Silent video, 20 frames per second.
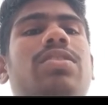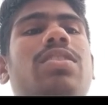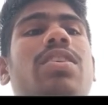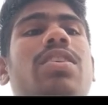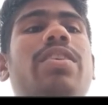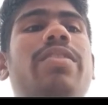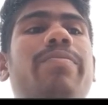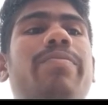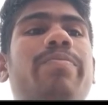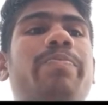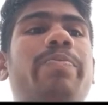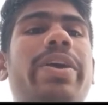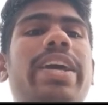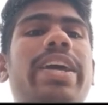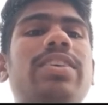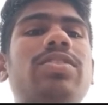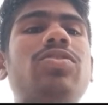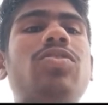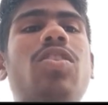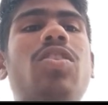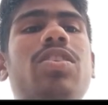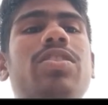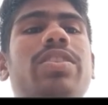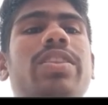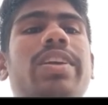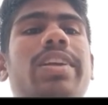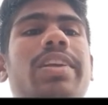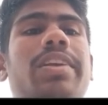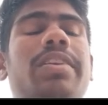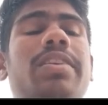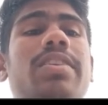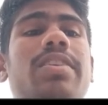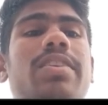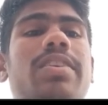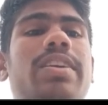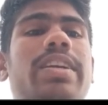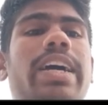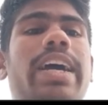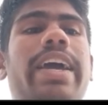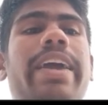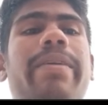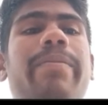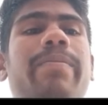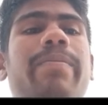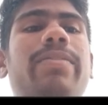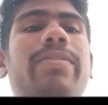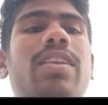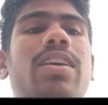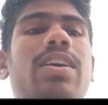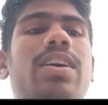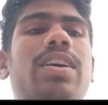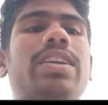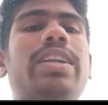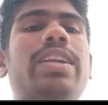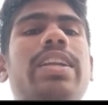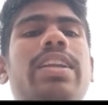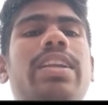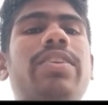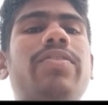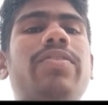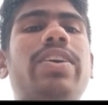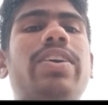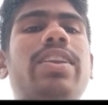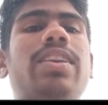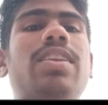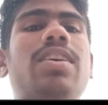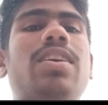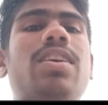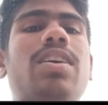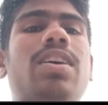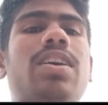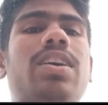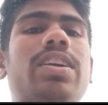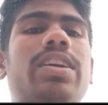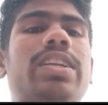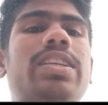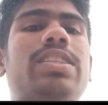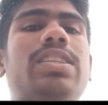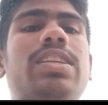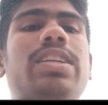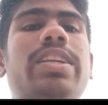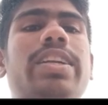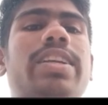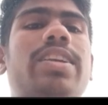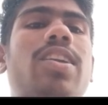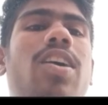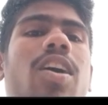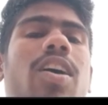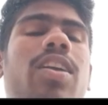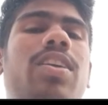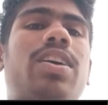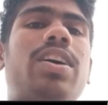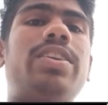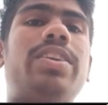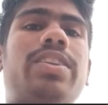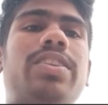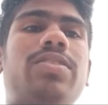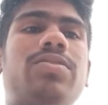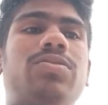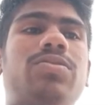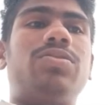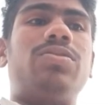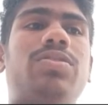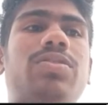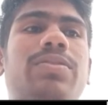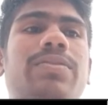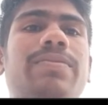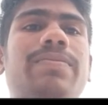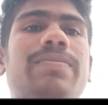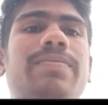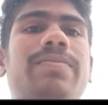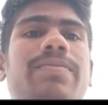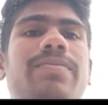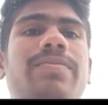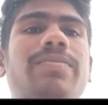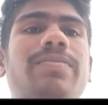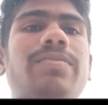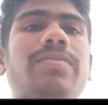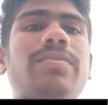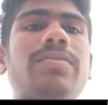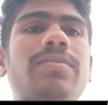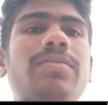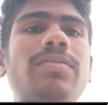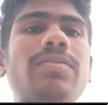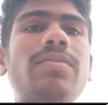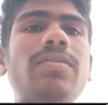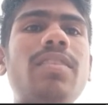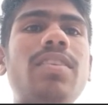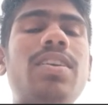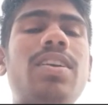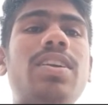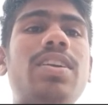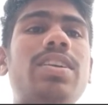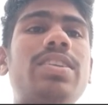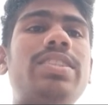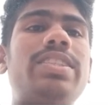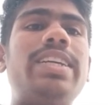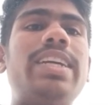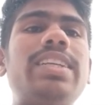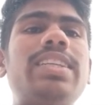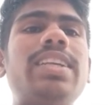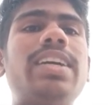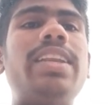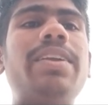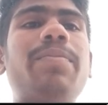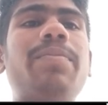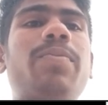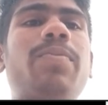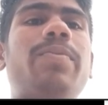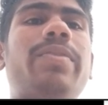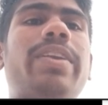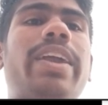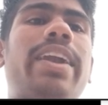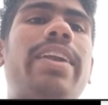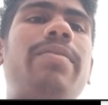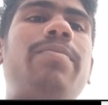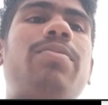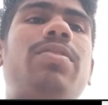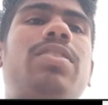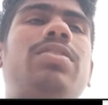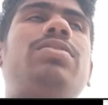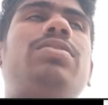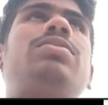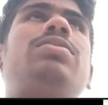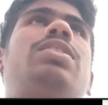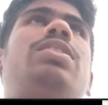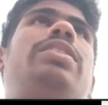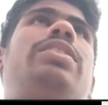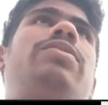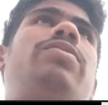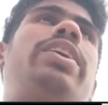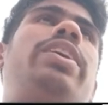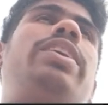based on the time and interval and discrete or continuous. Stationary random processes are divided into